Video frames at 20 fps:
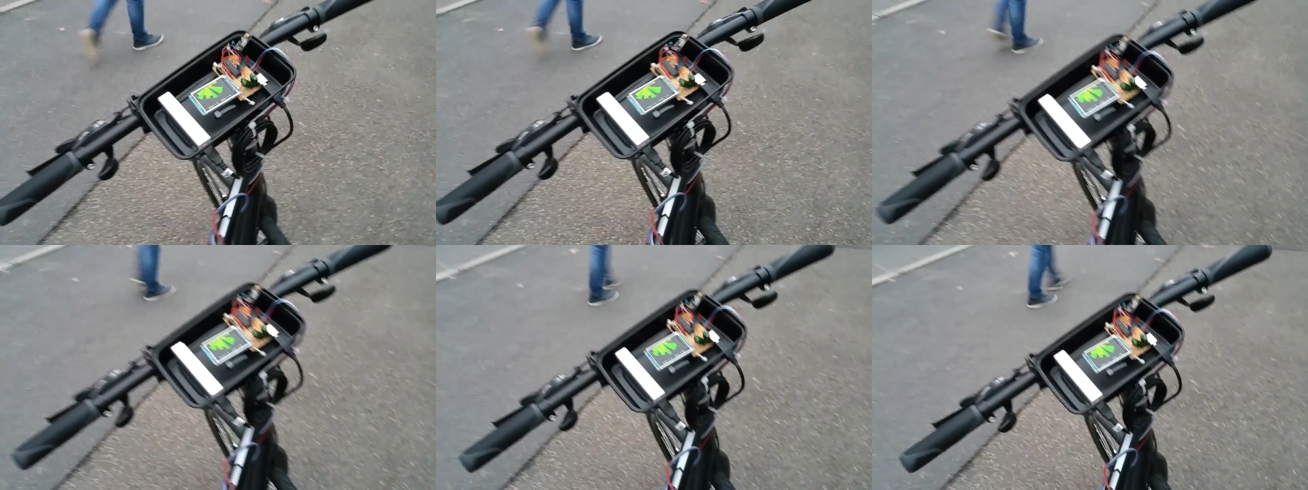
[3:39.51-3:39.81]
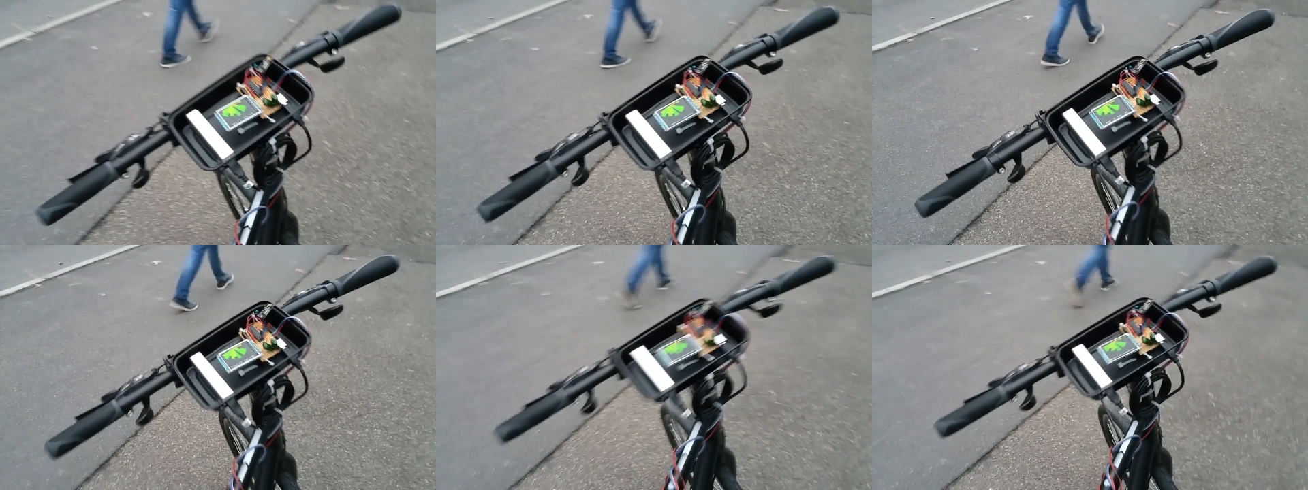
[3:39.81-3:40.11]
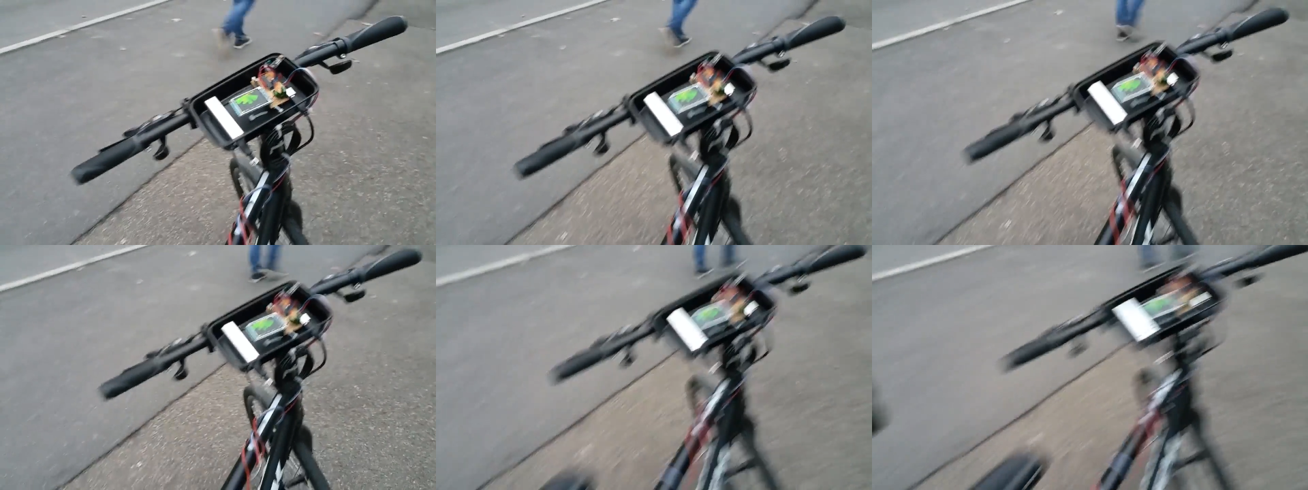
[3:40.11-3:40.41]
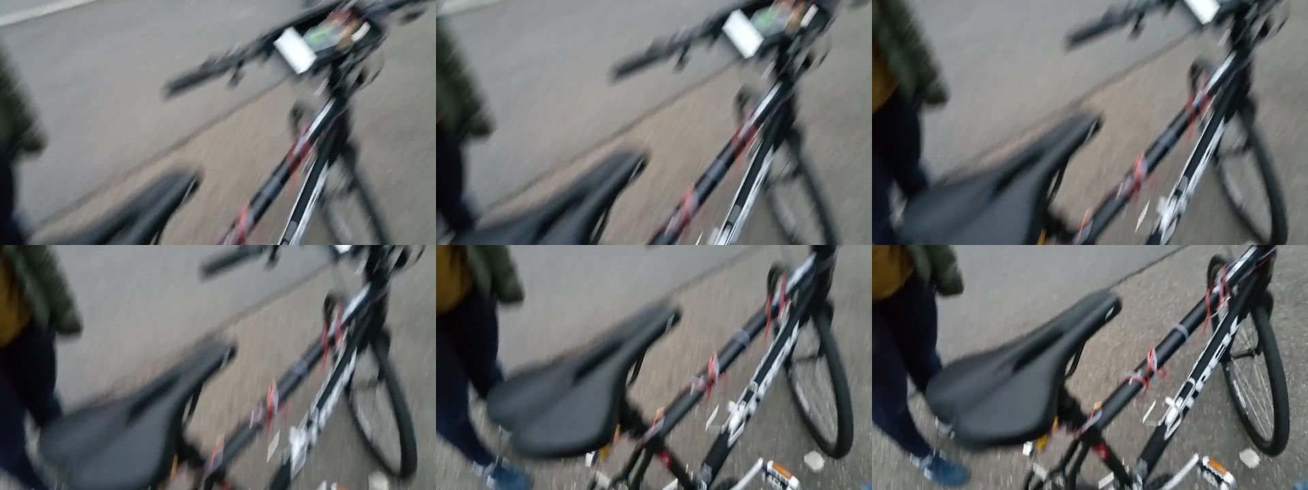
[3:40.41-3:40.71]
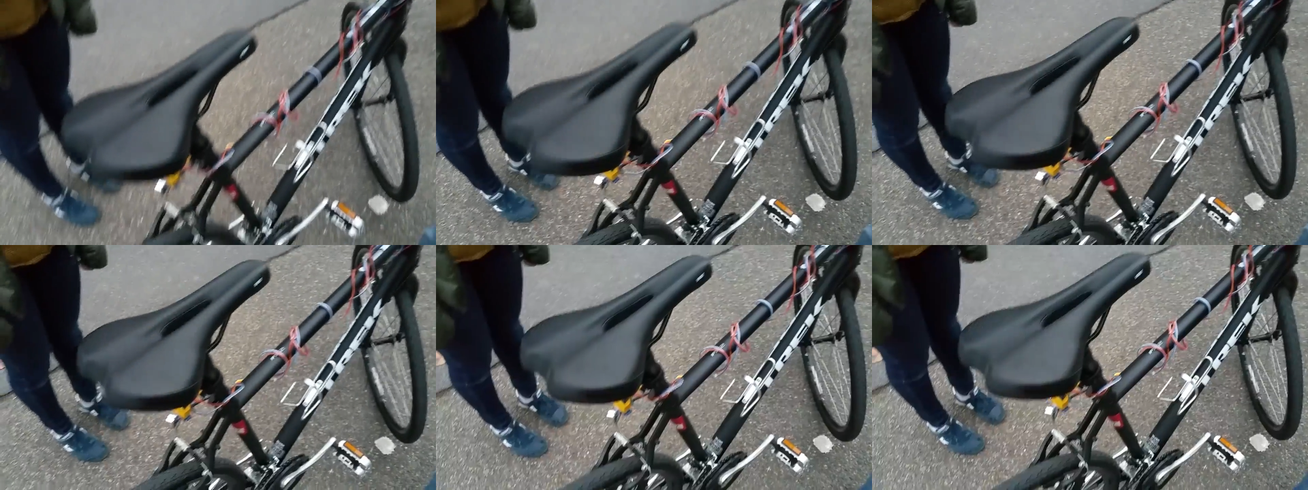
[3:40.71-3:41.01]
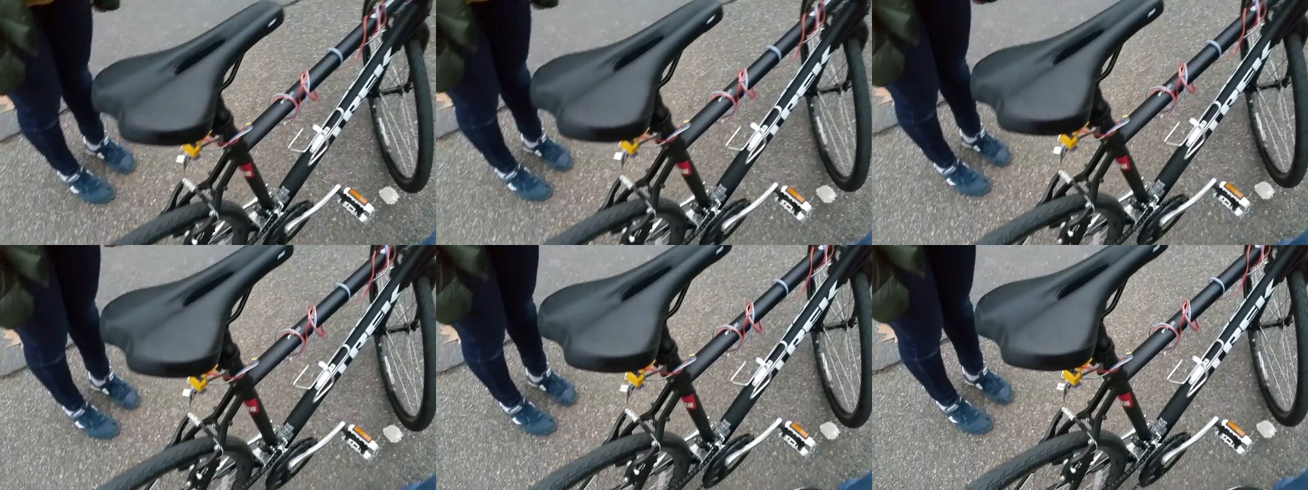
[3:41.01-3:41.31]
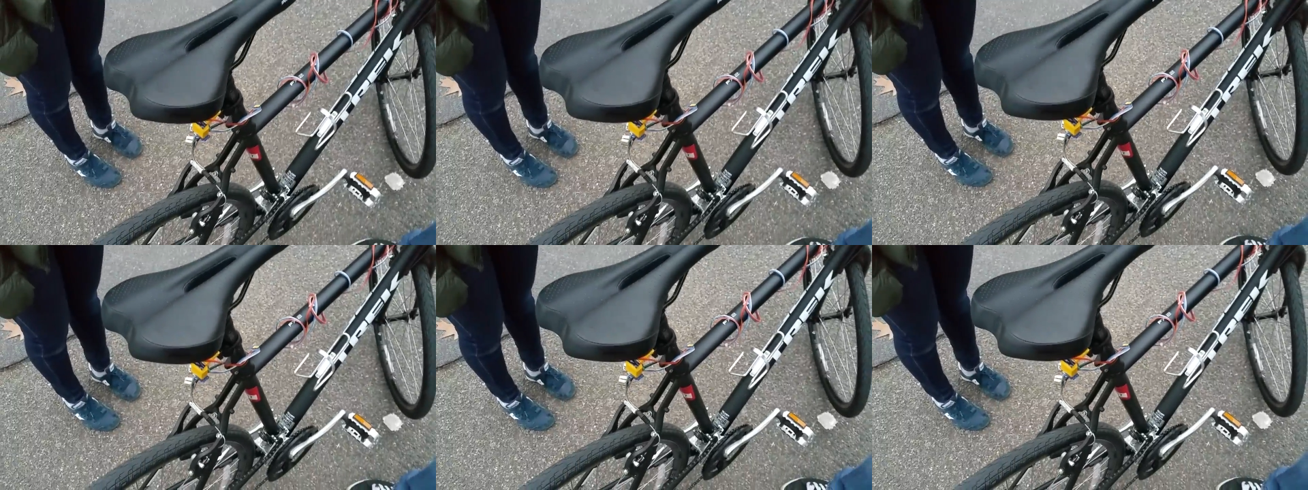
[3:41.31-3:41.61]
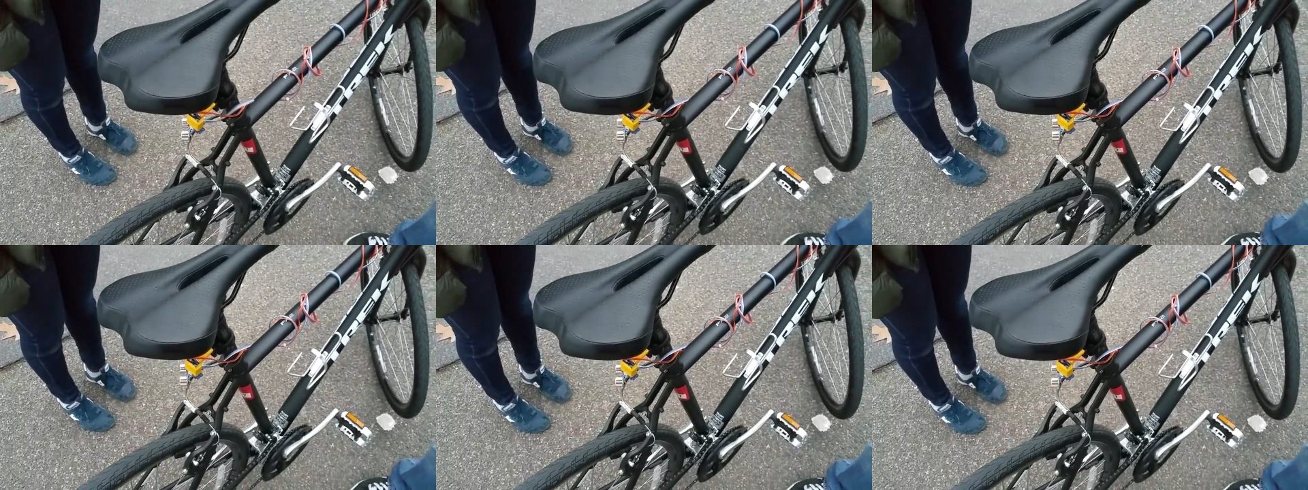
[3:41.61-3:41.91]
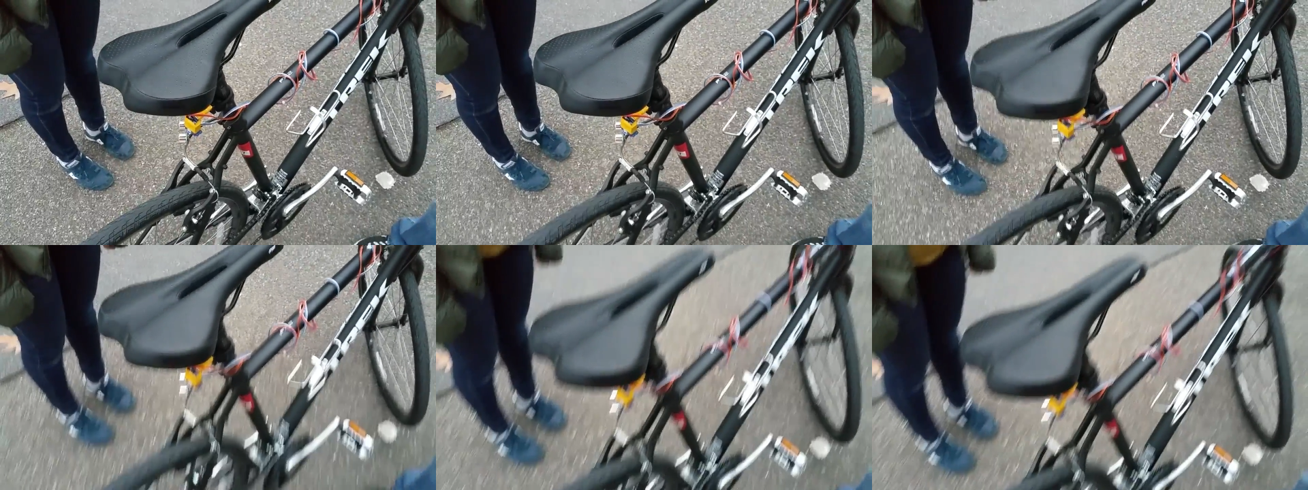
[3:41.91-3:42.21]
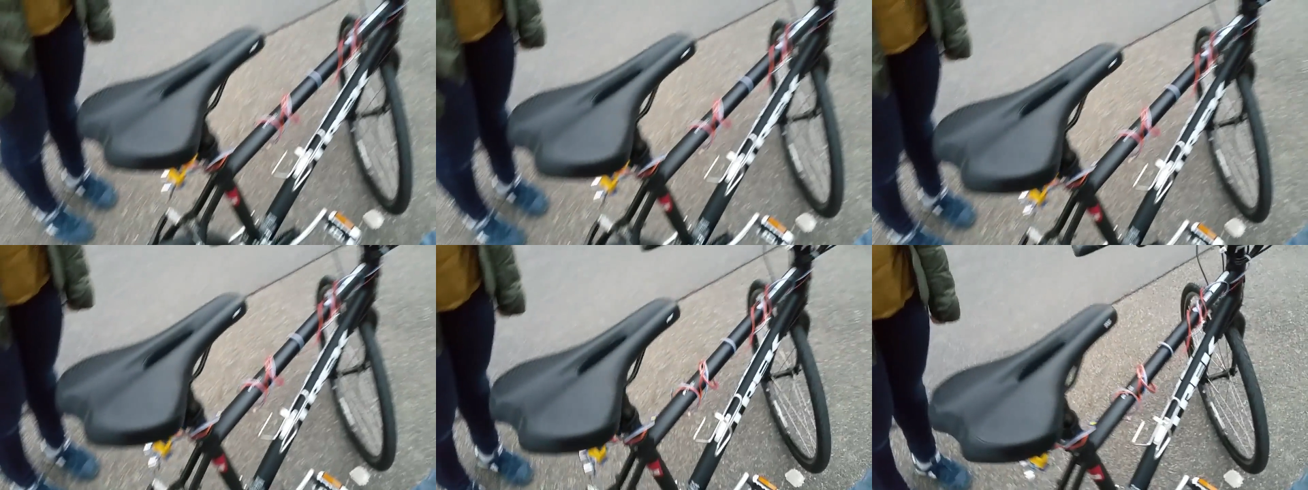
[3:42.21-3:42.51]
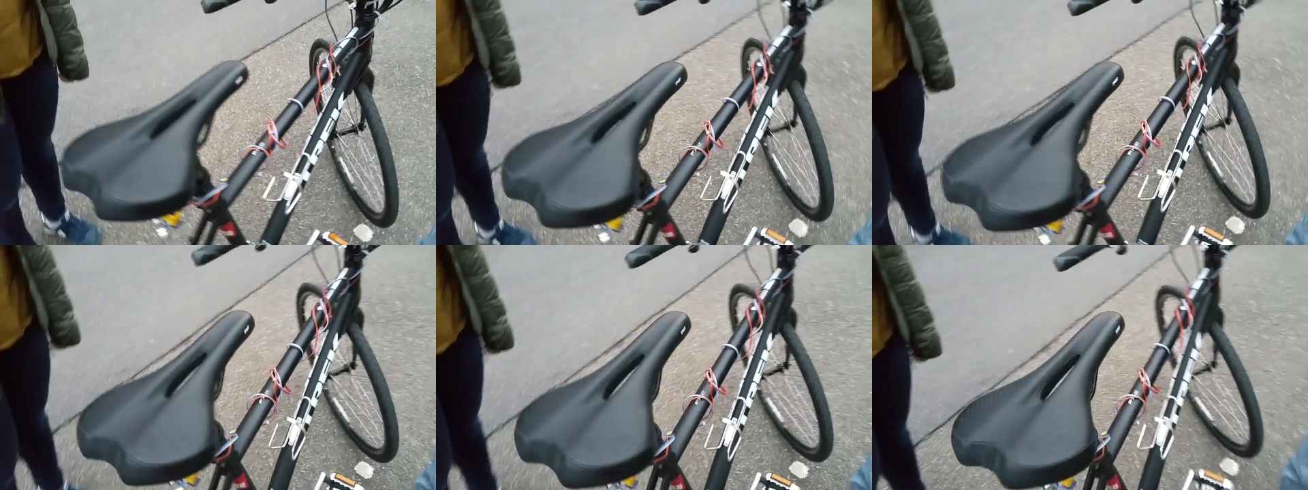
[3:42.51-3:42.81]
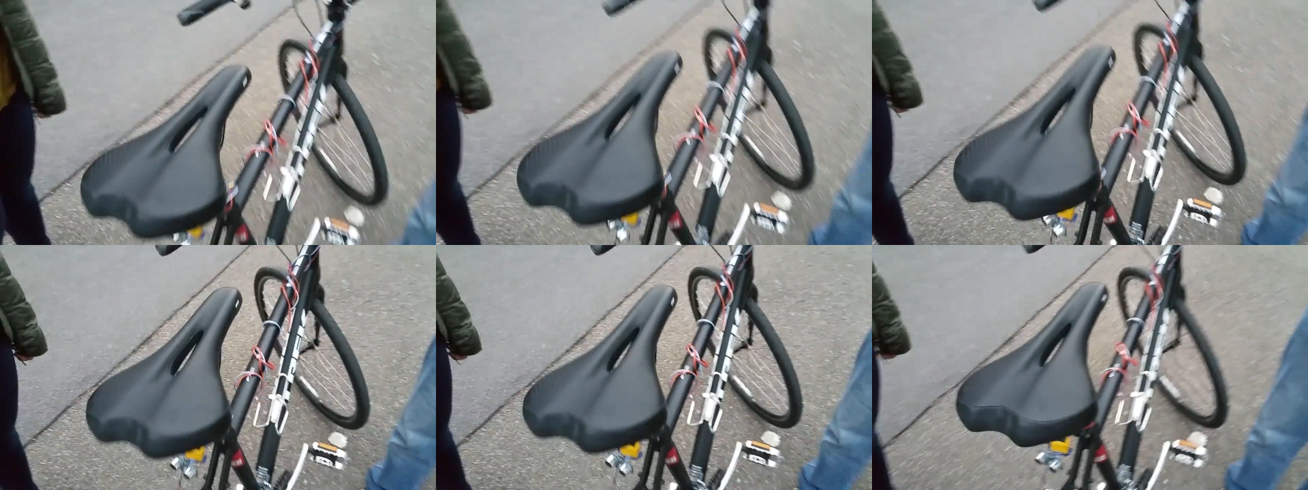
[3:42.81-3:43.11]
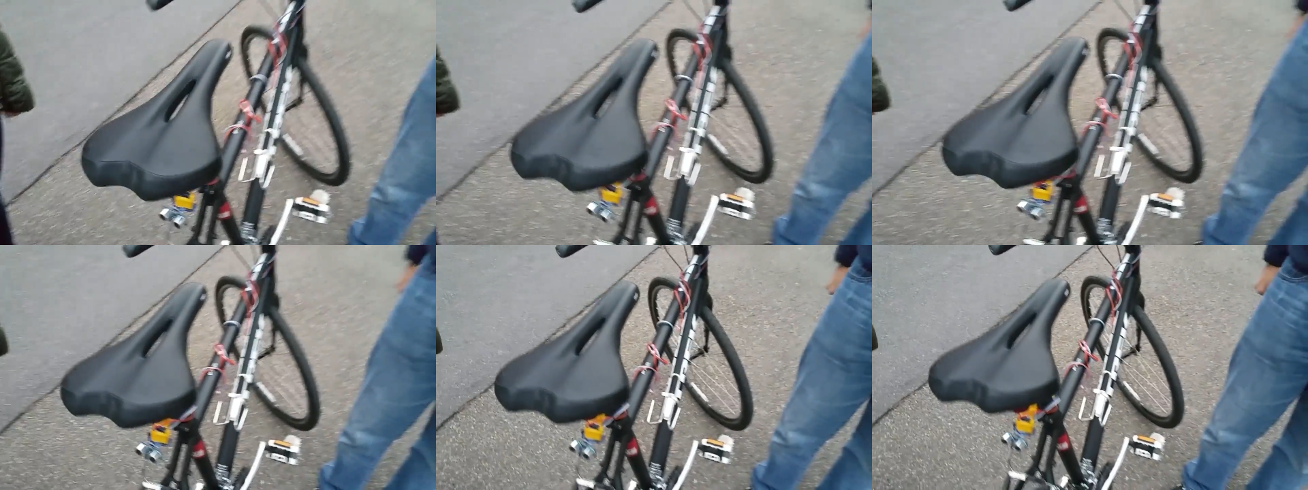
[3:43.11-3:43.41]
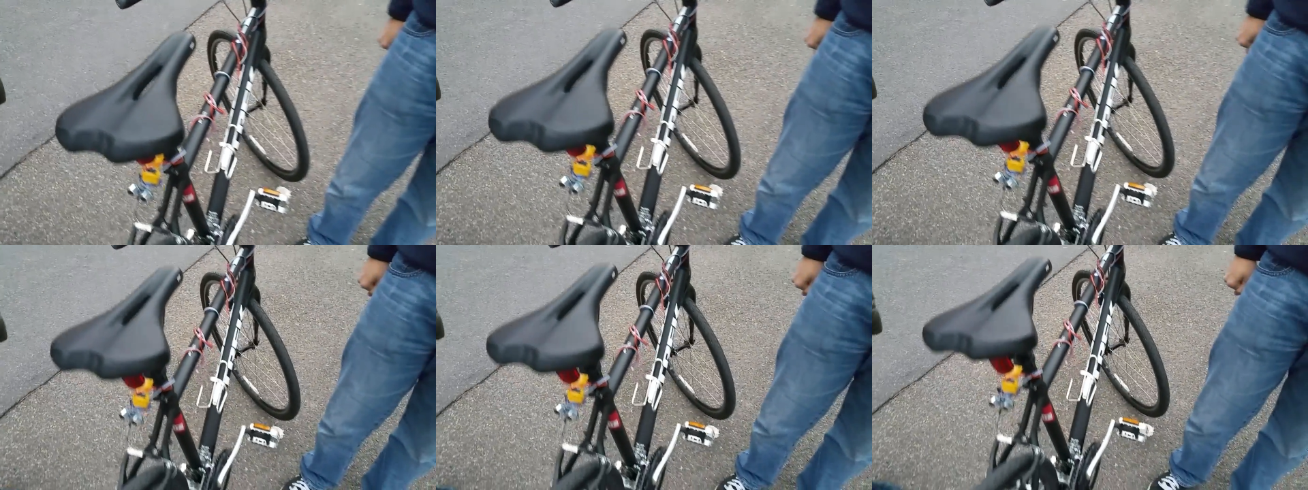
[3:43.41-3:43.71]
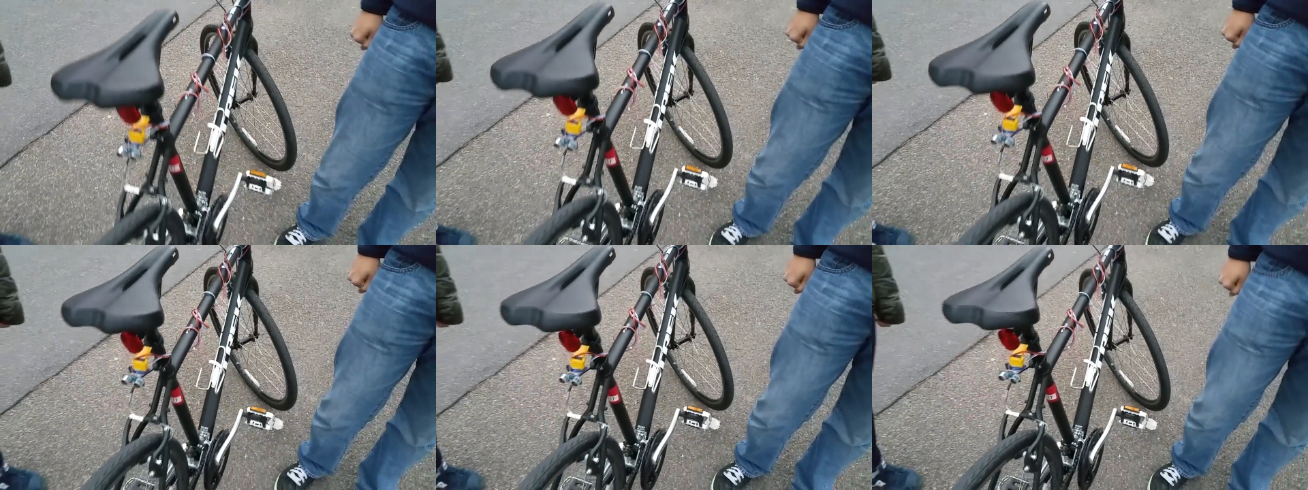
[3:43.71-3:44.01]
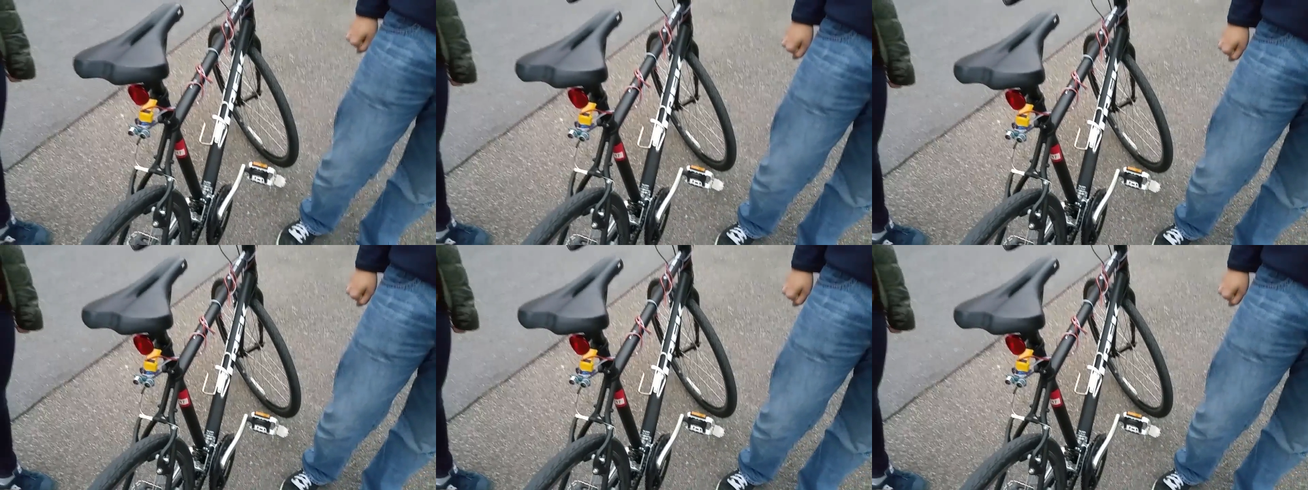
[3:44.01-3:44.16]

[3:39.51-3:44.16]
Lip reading: (no speaker visible)